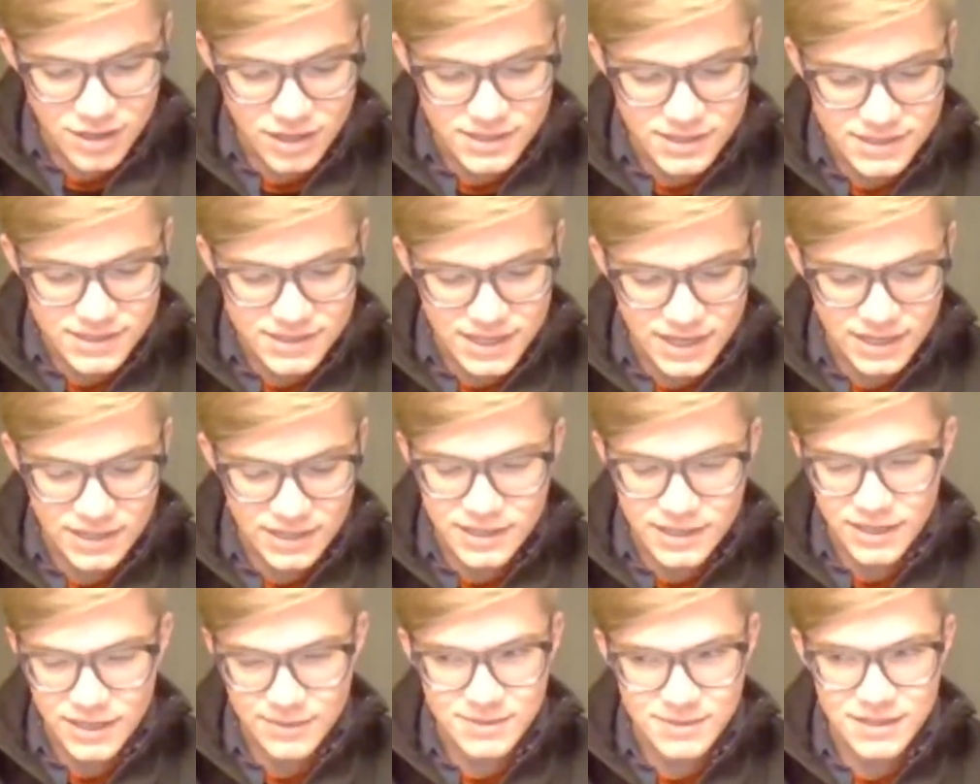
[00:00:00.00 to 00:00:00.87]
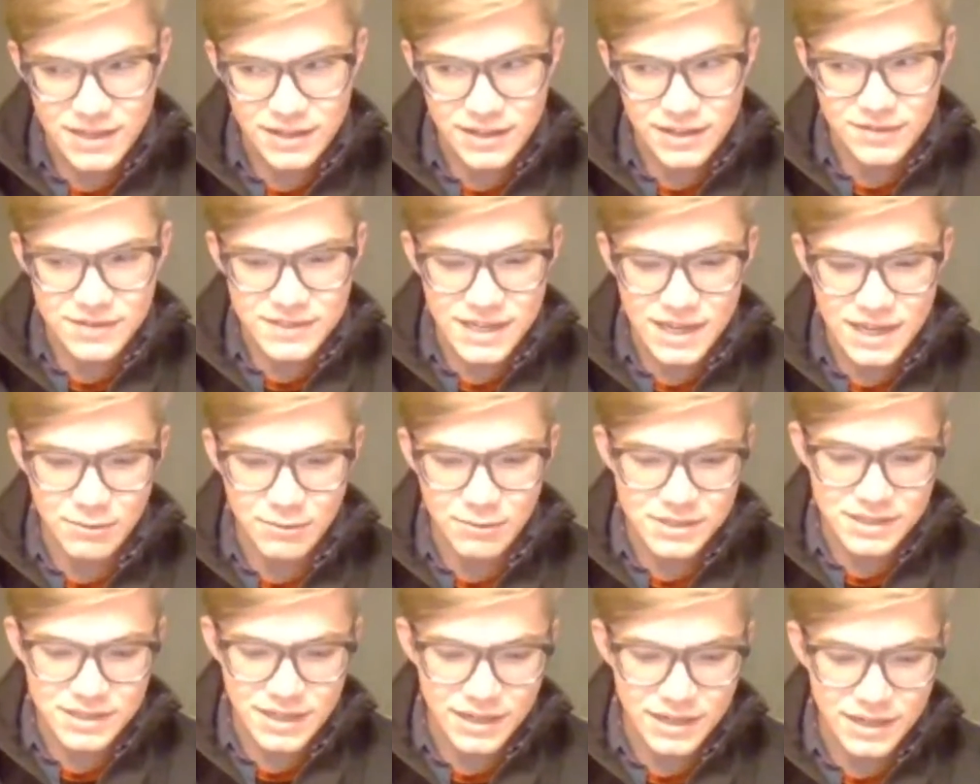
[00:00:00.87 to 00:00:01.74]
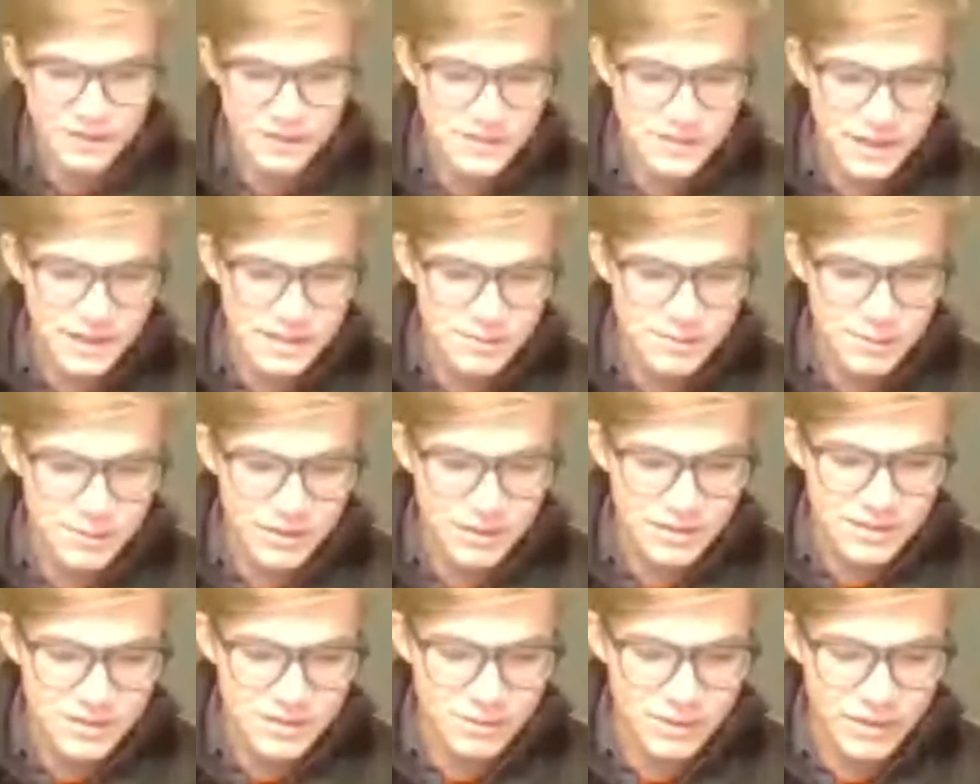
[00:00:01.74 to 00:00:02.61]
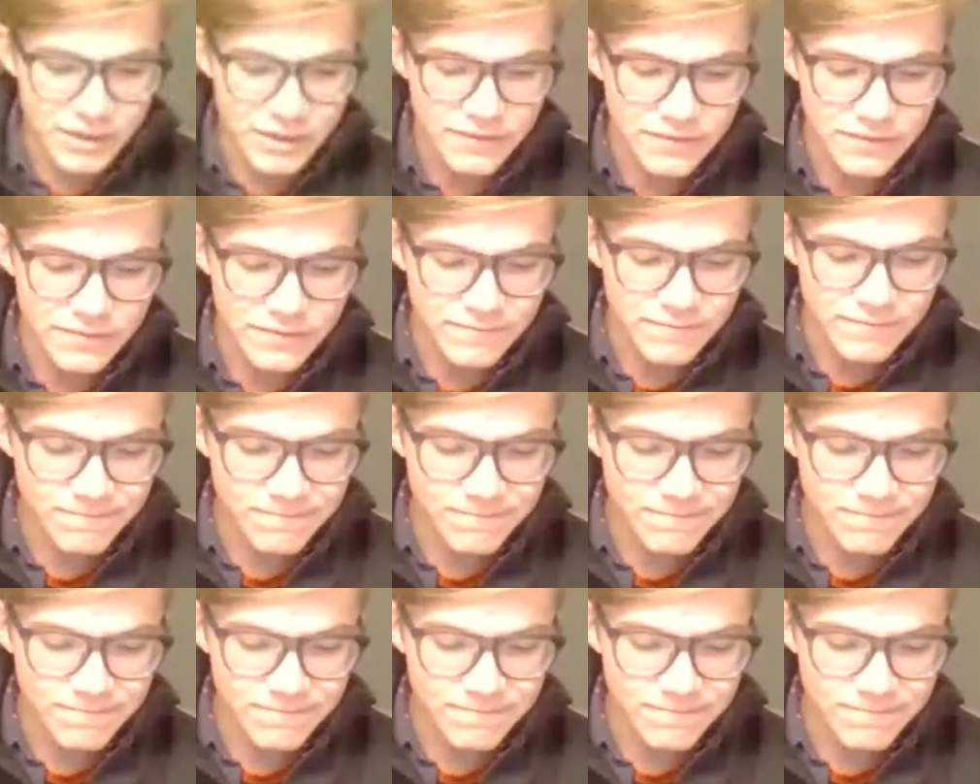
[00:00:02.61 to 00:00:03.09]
sine times negative sine, which is negative sine squared. So we have